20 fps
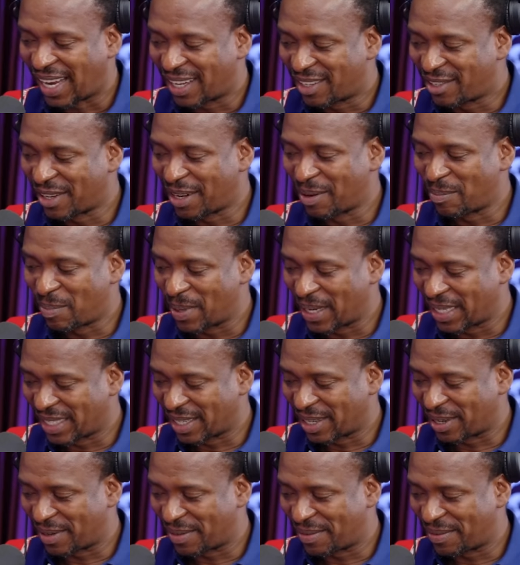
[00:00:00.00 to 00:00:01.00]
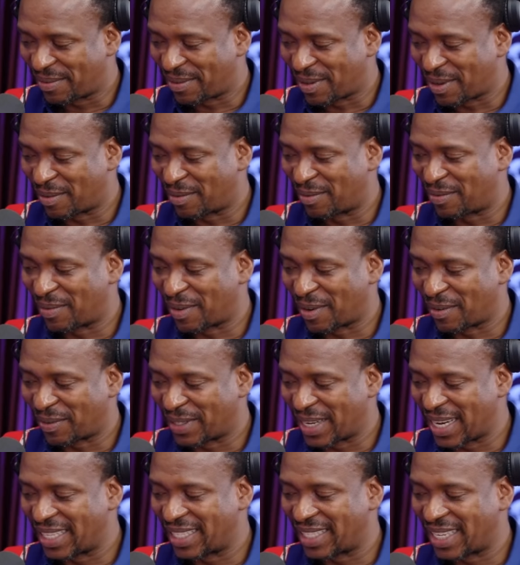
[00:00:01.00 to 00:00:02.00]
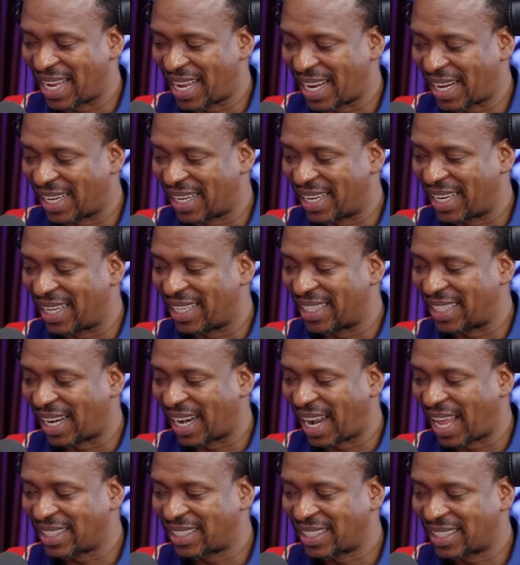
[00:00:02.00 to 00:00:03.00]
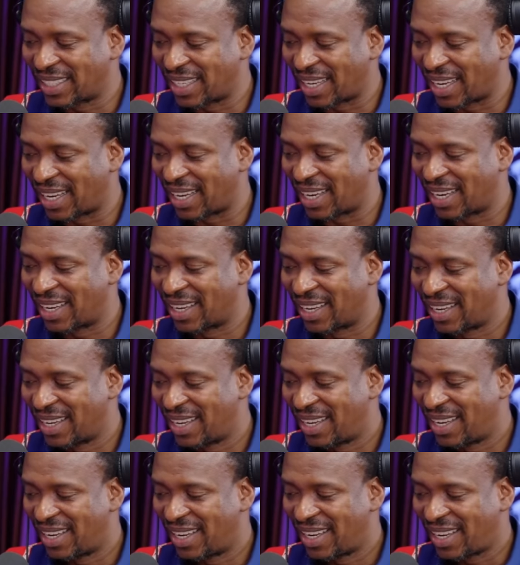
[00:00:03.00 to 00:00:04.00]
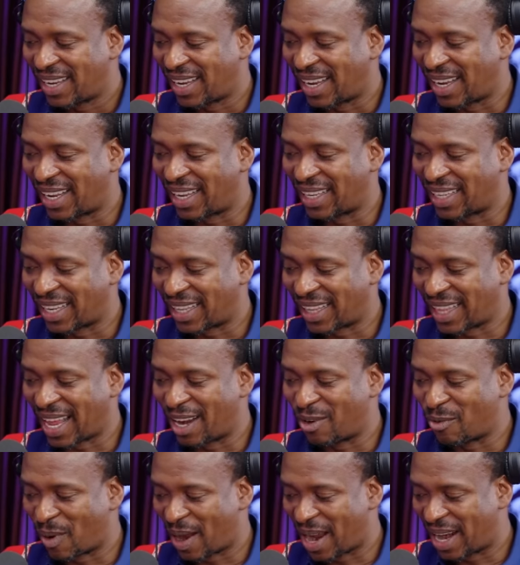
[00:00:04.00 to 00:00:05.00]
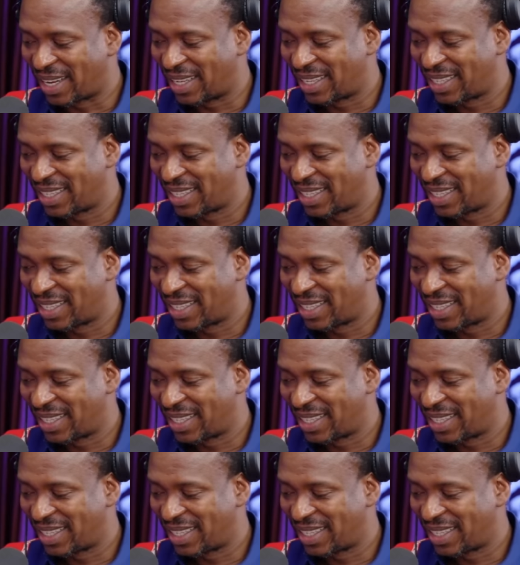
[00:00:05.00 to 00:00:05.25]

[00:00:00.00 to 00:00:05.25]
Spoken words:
I took a picture of Denzel in the last, the third one.